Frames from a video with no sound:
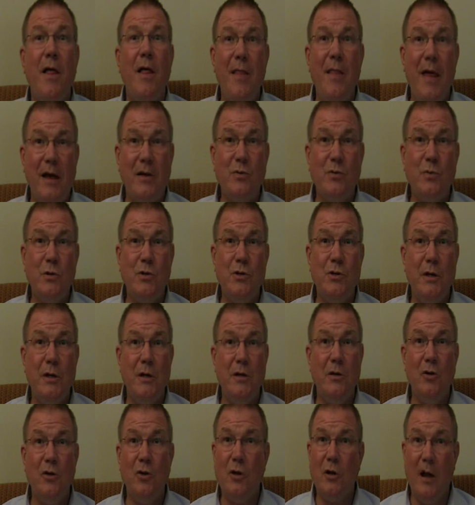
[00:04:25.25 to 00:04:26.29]
That's what you
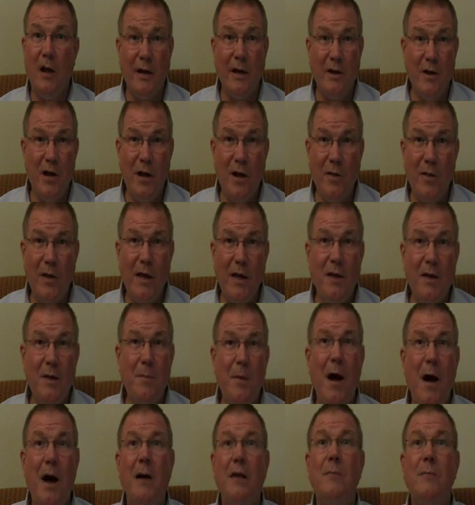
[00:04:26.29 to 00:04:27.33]
need to look like. Nothing in the
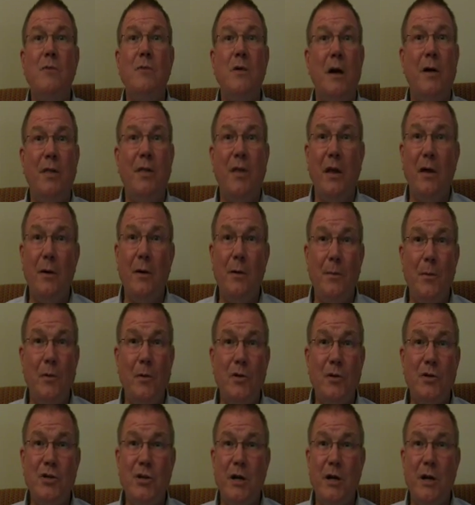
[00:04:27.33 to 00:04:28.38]
bottom, nothing up on
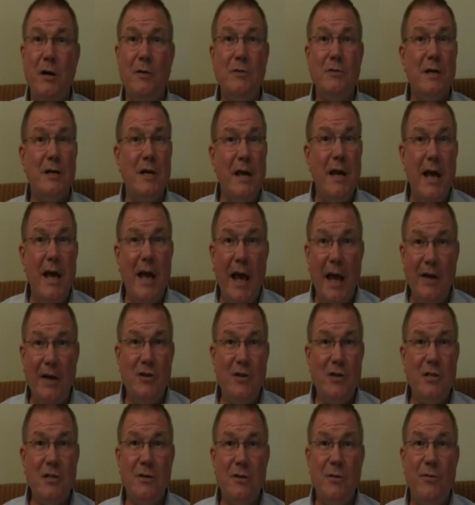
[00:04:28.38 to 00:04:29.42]
the shelves, and
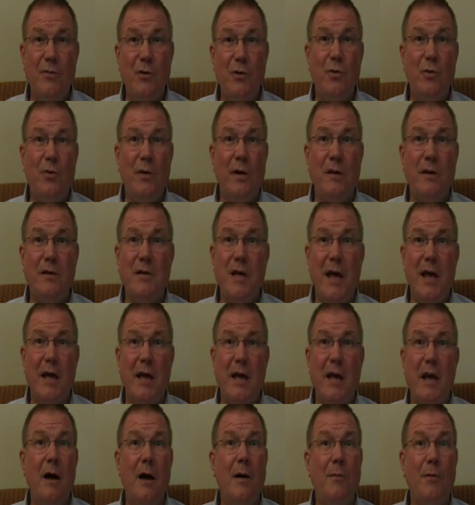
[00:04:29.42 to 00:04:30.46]
just a few things
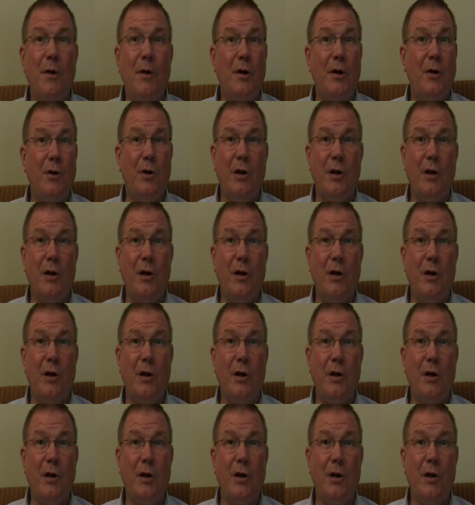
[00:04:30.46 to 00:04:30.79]
hanging up,